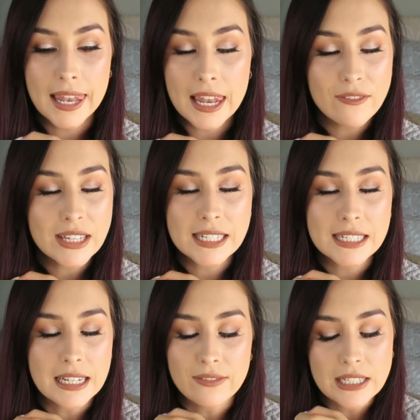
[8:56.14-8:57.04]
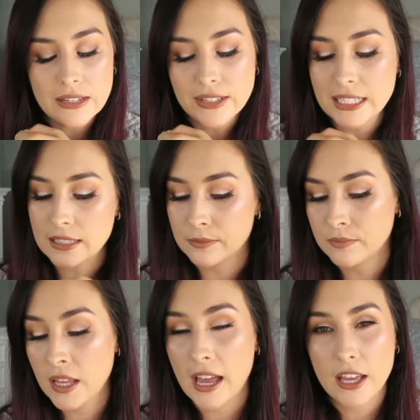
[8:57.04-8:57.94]
Love it, love it, love it.
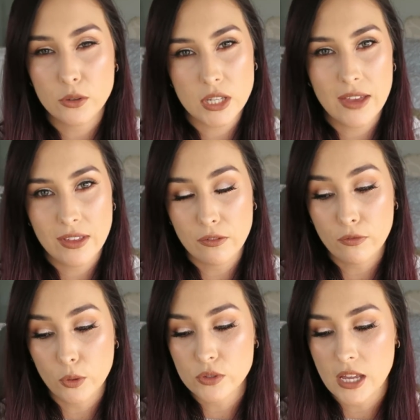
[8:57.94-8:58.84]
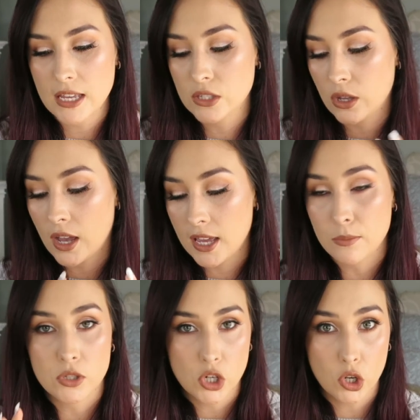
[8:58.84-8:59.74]
I also have it in full size, so I
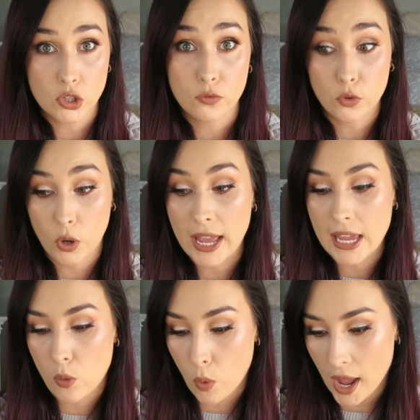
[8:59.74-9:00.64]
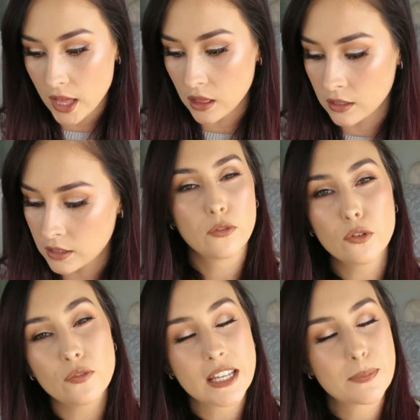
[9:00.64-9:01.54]
am stocked for a while.
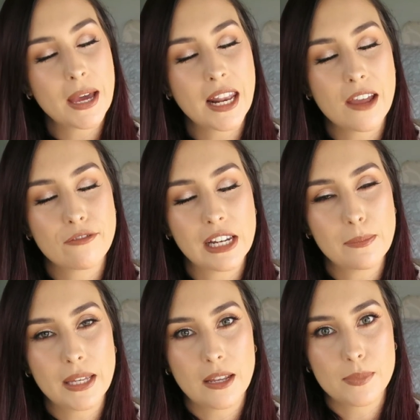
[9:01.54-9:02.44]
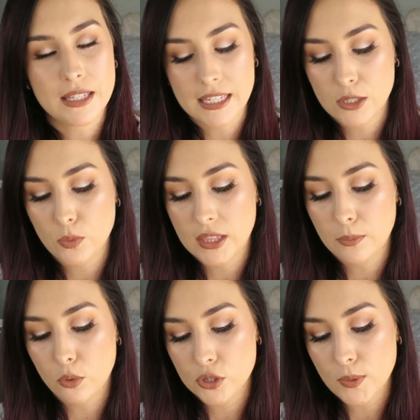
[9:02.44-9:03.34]
For face powder, I've really been obsessed with
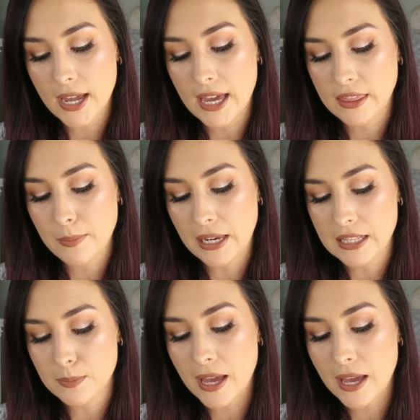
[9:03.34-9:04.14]
the Bourjois Happy Balance